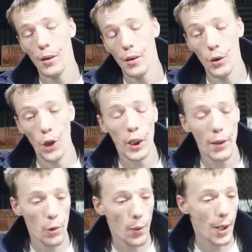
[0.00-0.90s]
Or not give
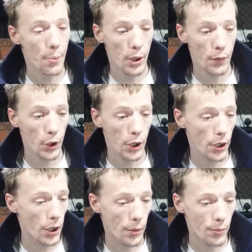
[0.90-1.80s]
it away, but I've got
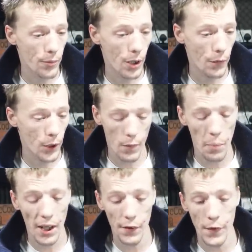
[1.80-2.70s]
to I've got to
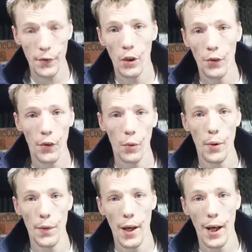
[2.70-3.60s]
replace this console
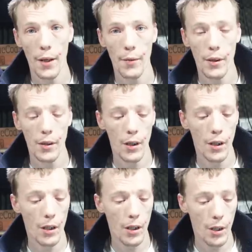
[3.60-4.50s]
with that.
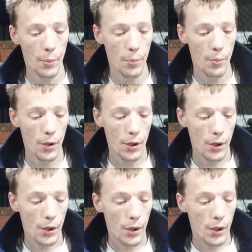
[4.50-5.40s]
Um,
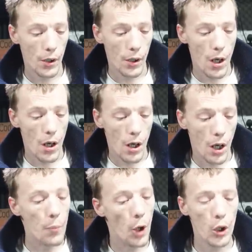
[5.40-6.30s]

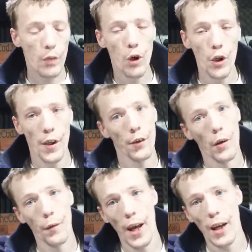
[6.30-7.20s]
I'm not going to write this
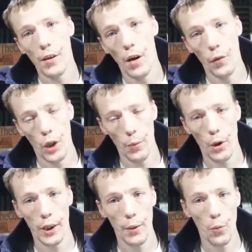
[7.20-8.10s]
off yet. I've got it
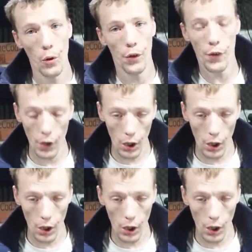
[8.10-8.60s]
working once.